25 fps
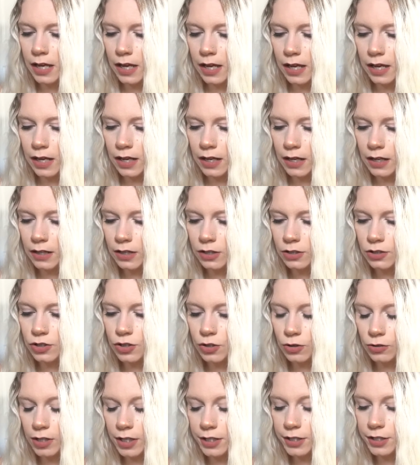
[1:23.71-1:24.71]
And
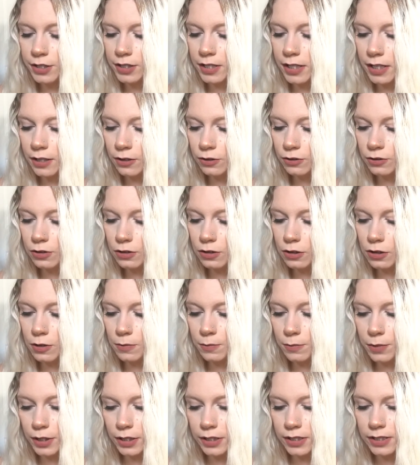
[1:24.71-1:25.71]
don't let your candle
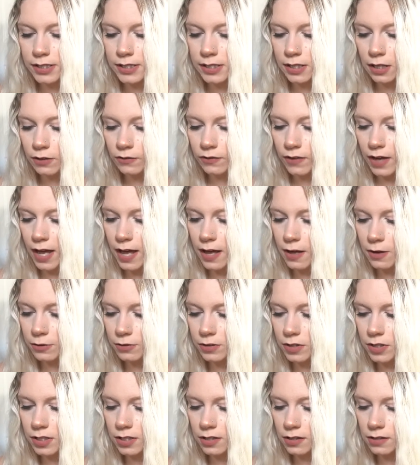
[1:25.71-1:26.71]
burn itself
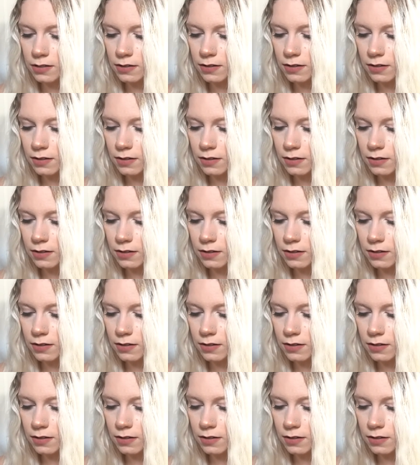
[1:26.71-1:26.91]
out.